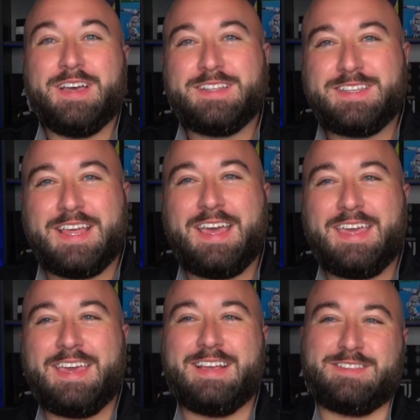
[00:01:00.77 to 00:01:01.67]

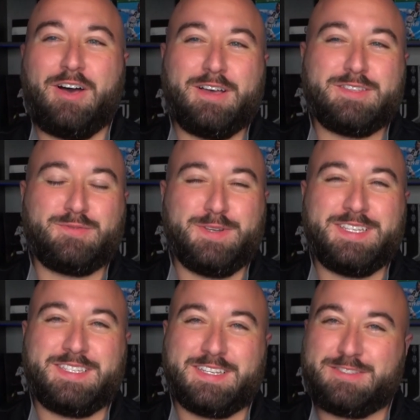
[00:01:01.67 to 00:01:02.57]
Today, it's August
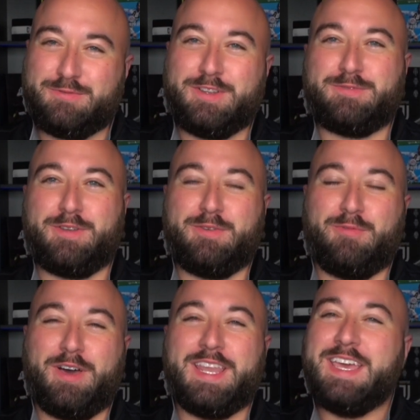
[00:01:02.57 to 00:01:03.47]
26,
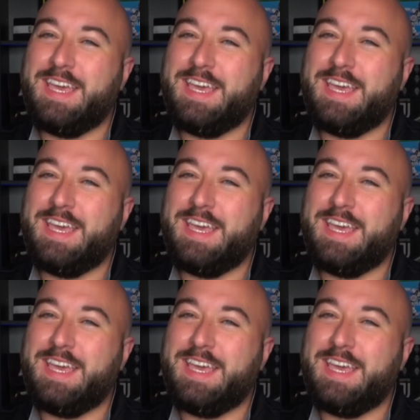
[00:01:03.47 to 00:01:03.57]
2021.